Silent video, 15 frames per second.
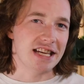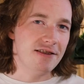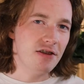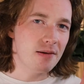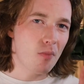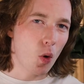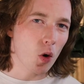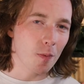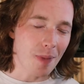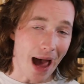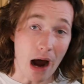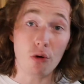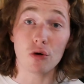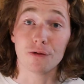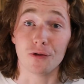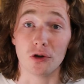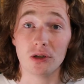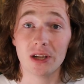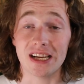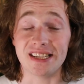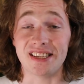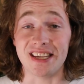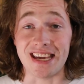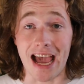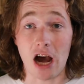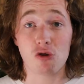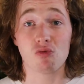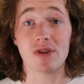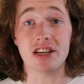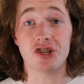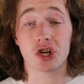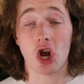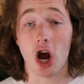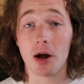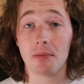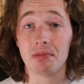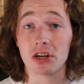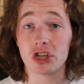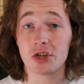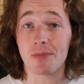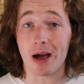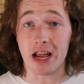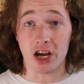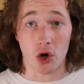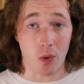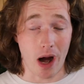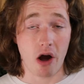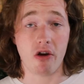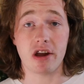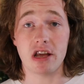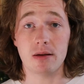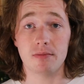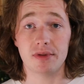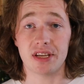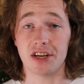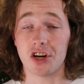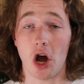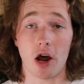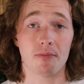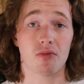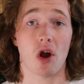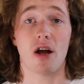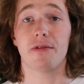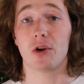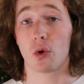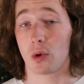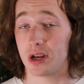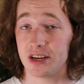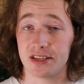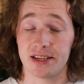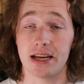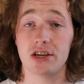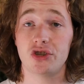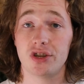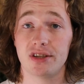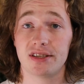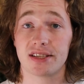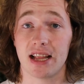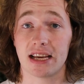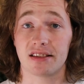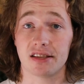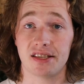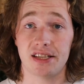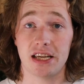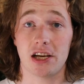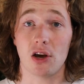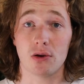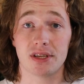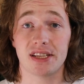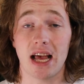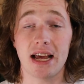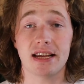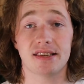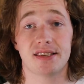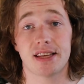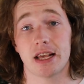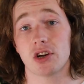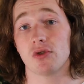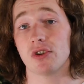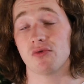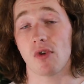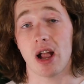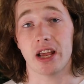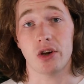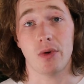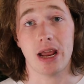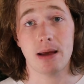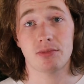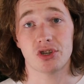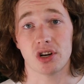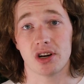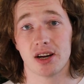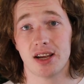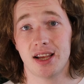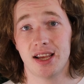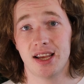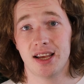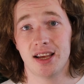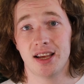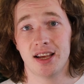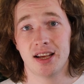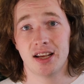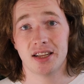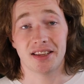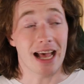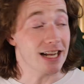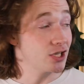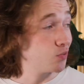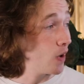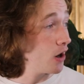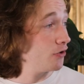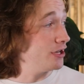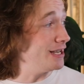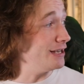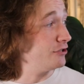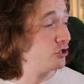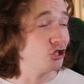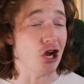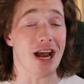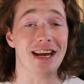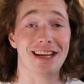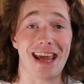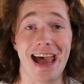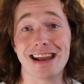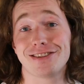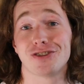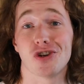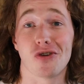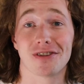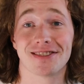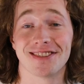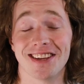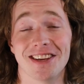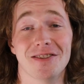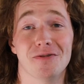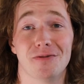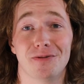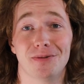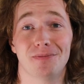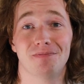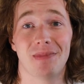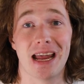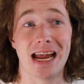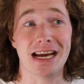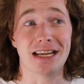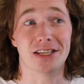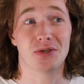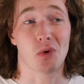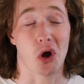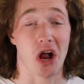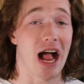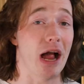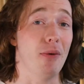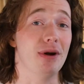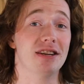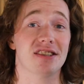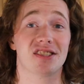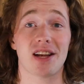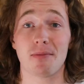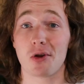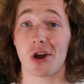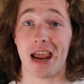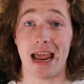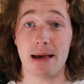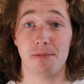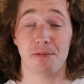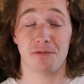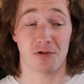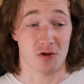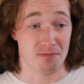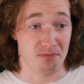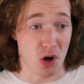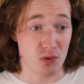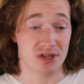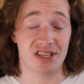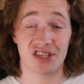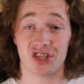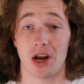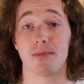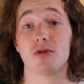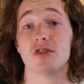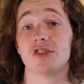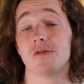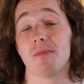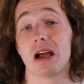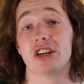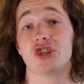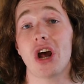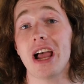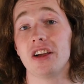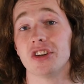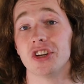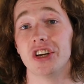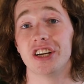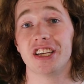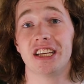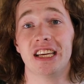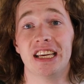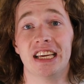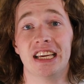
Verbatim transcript: Even more powerful is the outreach accomplished by aquariums and nonprofit organizations like the Seacoast Science Center in Rye, New Hampshire. That's where these chain cat sharks live, and it's where I went to summer camp for most summers of my childhood.